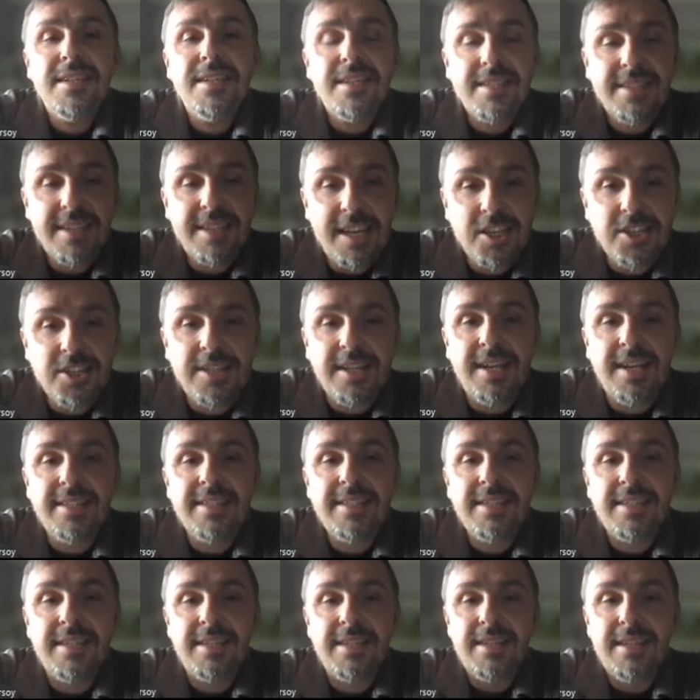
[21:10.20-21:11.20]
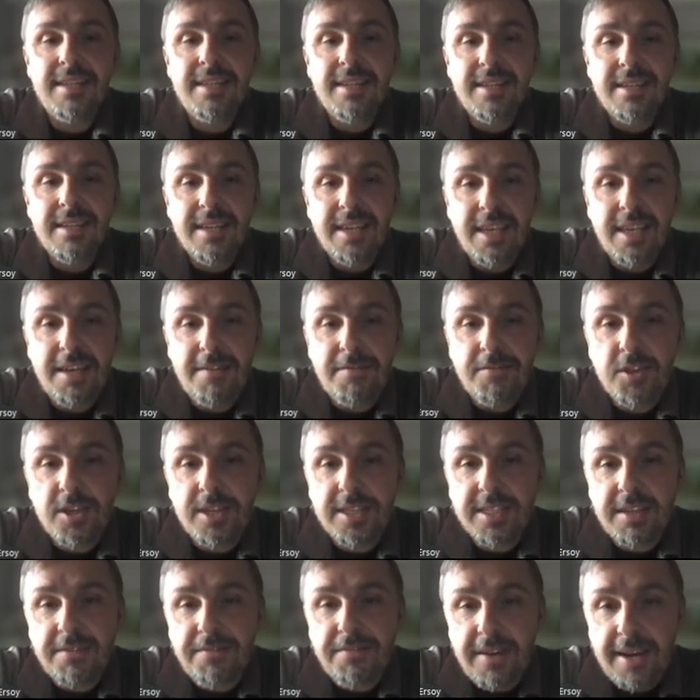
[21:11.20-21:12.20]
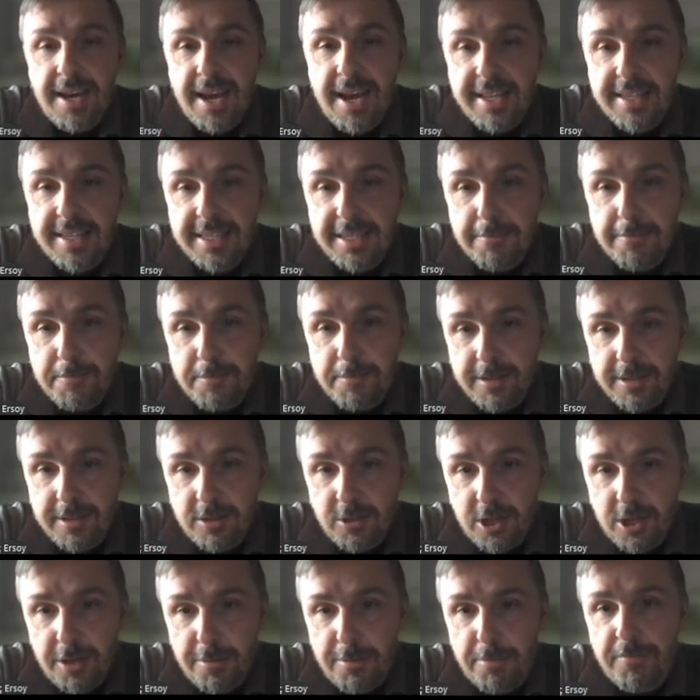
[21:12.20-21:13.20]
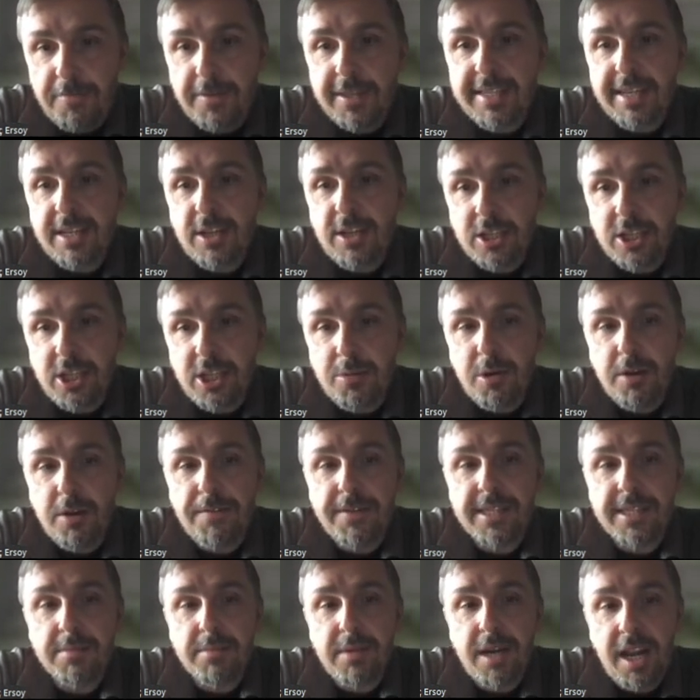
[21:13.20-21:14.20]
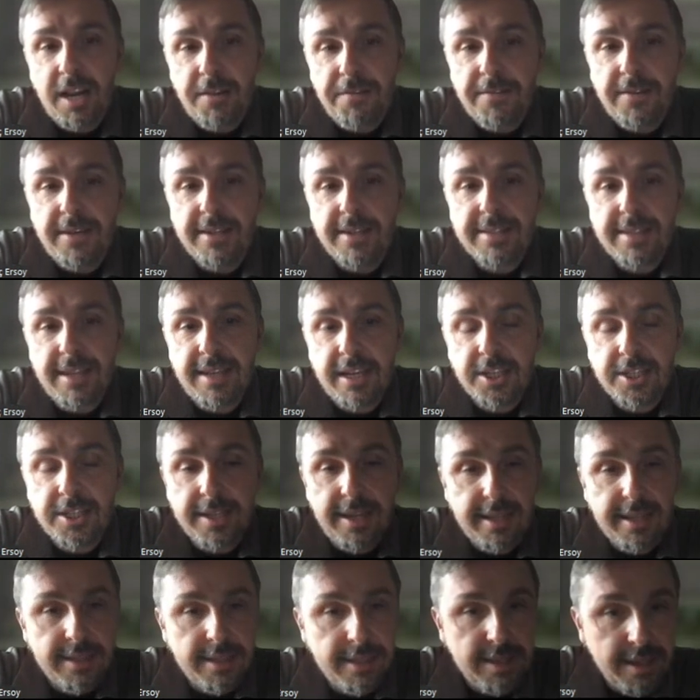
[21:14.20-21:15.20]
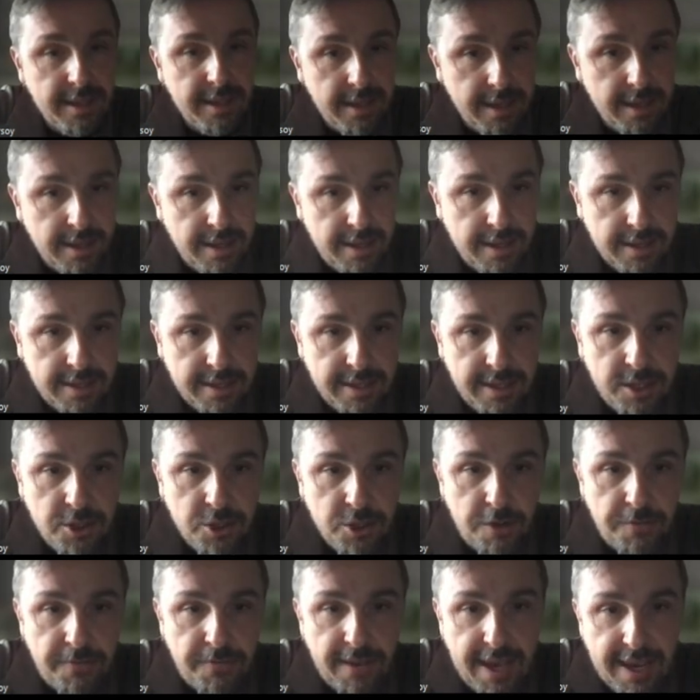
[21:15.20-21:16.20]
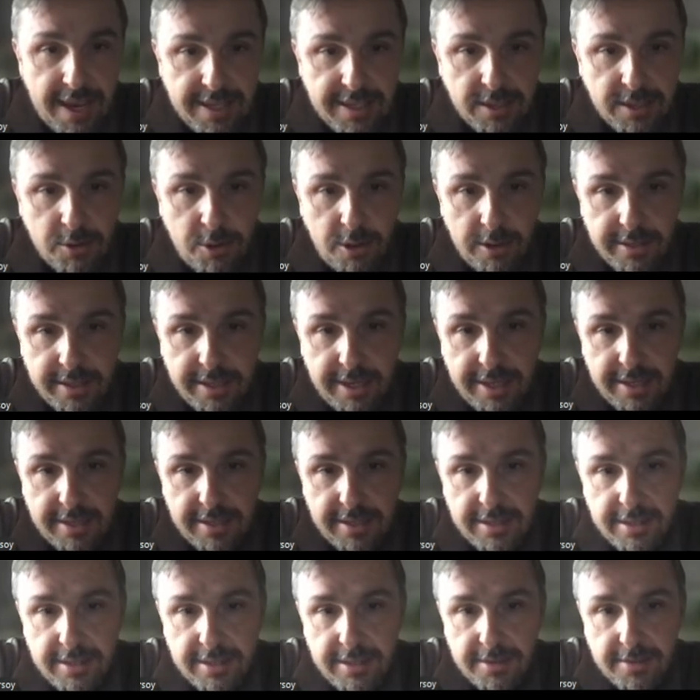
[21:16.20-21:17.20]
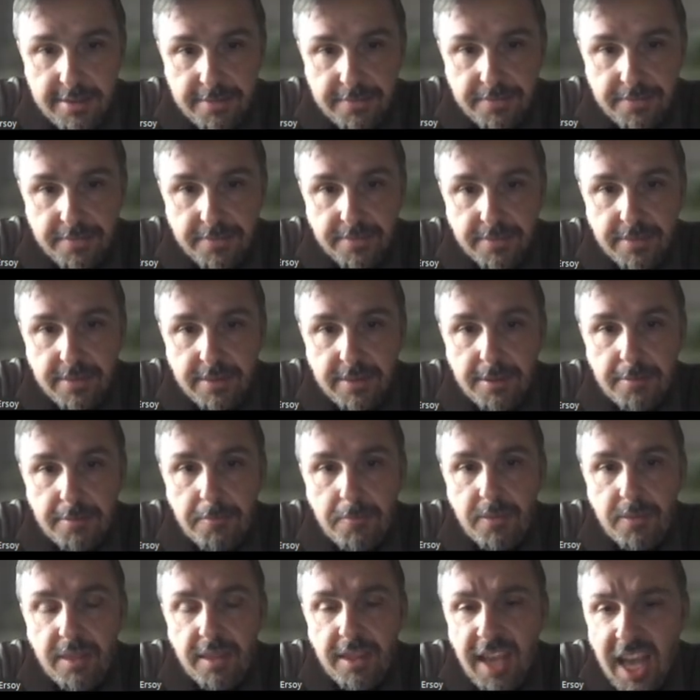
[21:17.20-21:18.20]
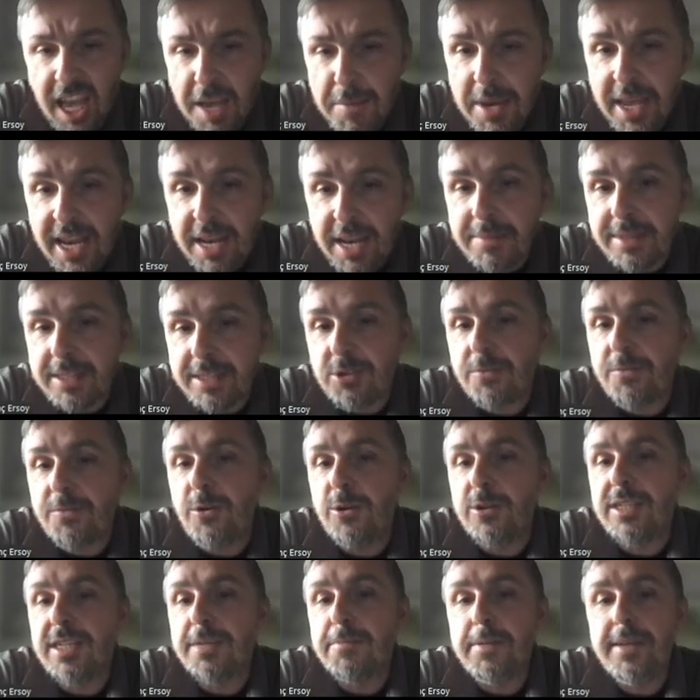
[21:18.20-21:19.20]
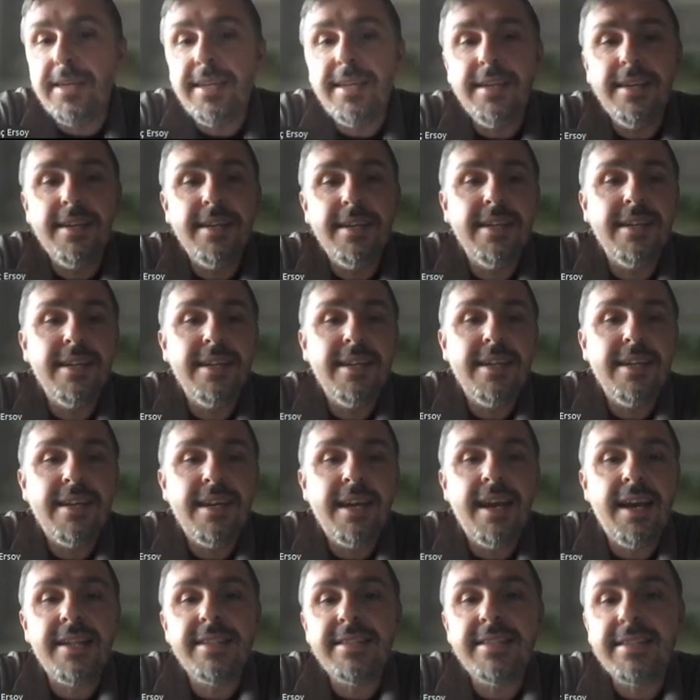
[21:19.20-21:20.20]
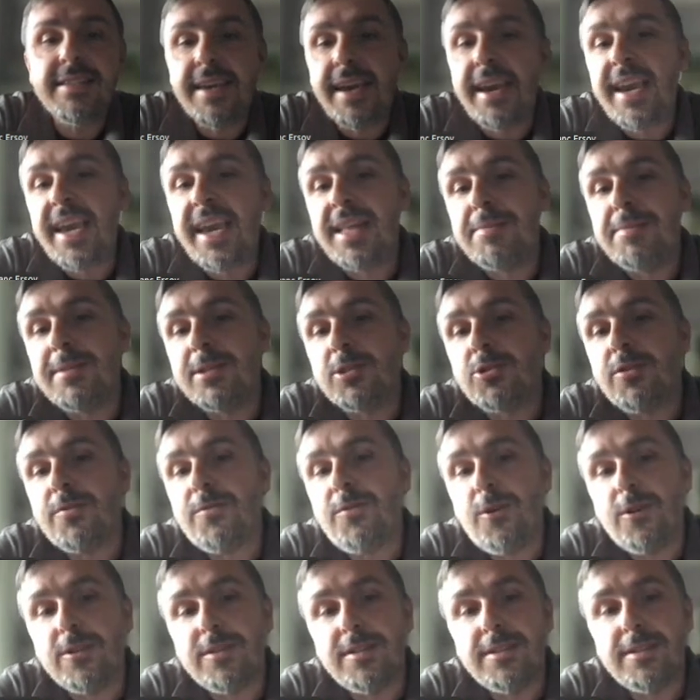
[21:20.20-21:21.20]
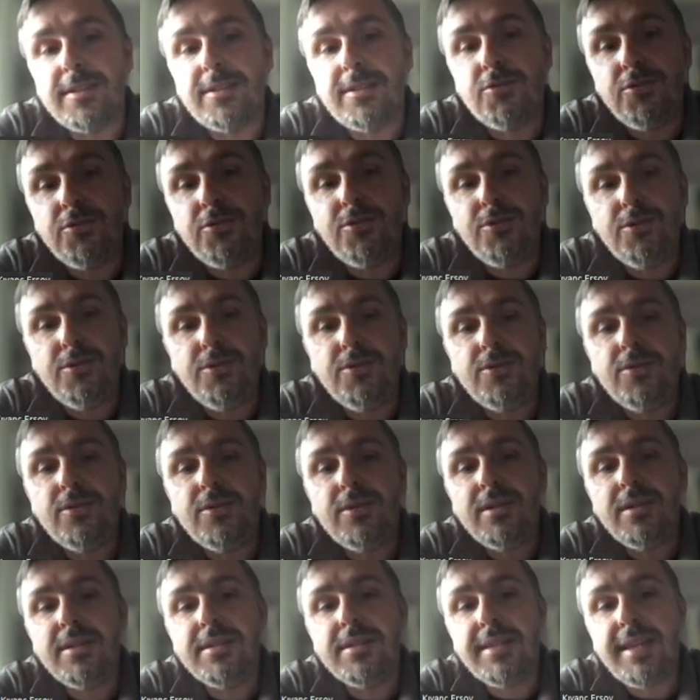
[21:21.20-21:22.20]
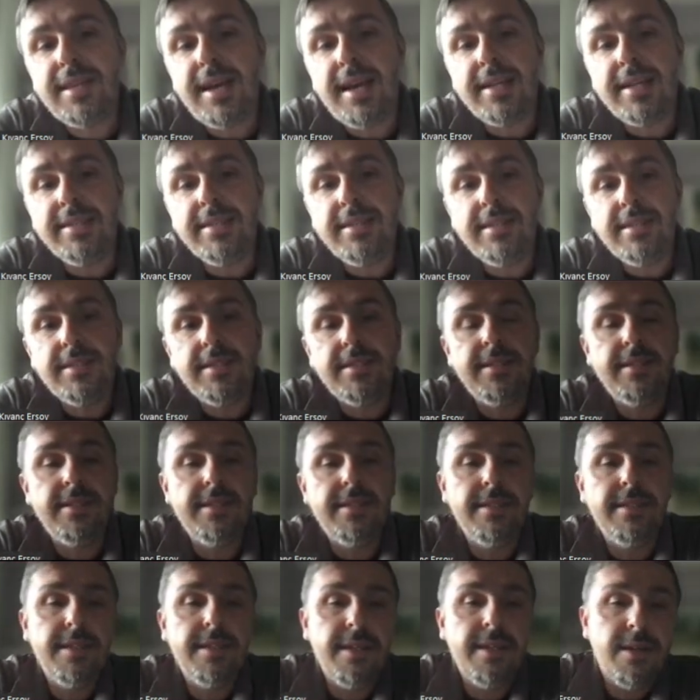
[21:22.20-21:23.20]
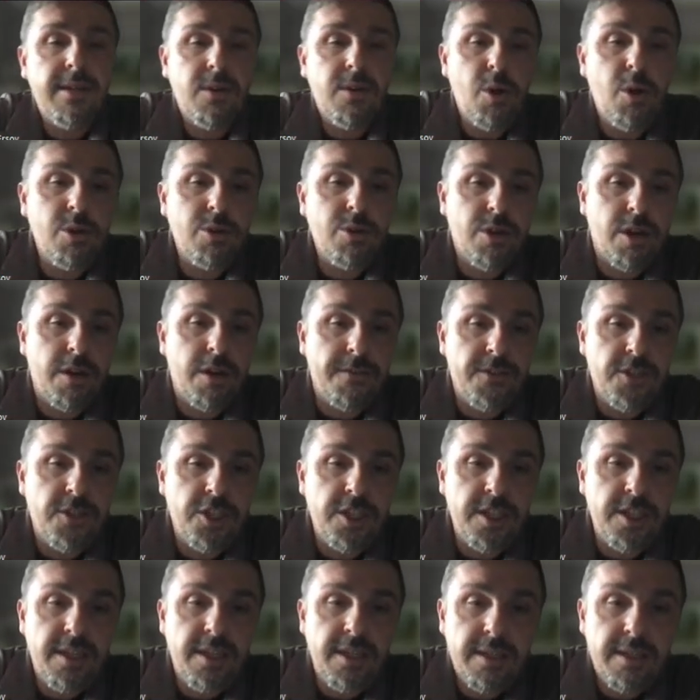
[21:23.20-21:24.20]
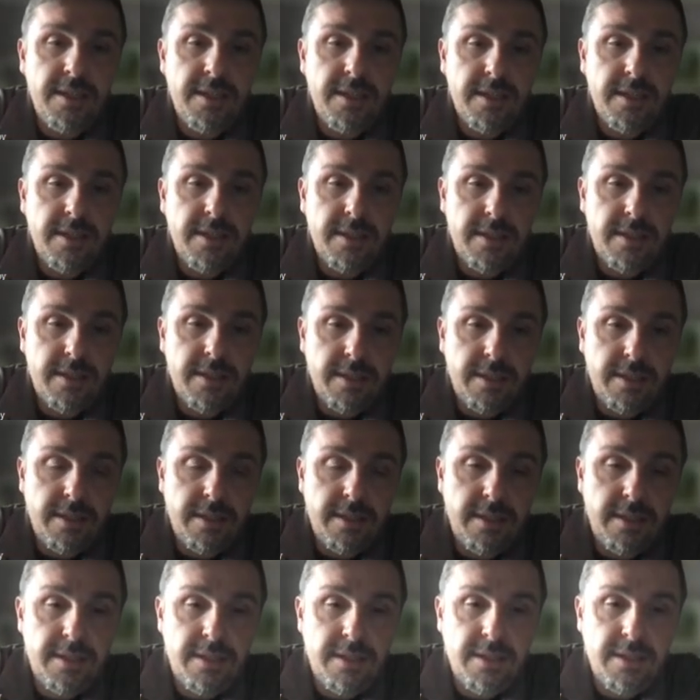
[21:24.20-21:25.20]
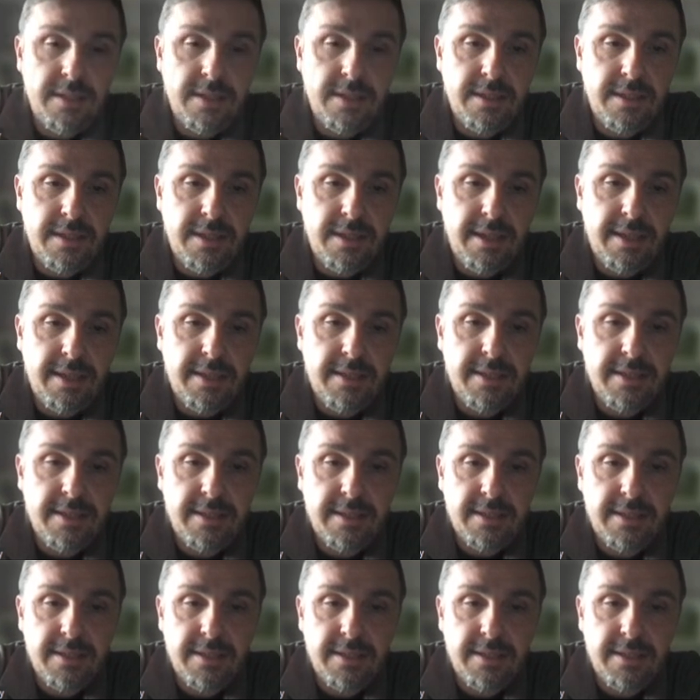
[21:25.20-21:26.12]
such that if G is a finite simple group with an automorphism alpha such that Cg of x contains m elements of order p and k elements of order 2, then order of G is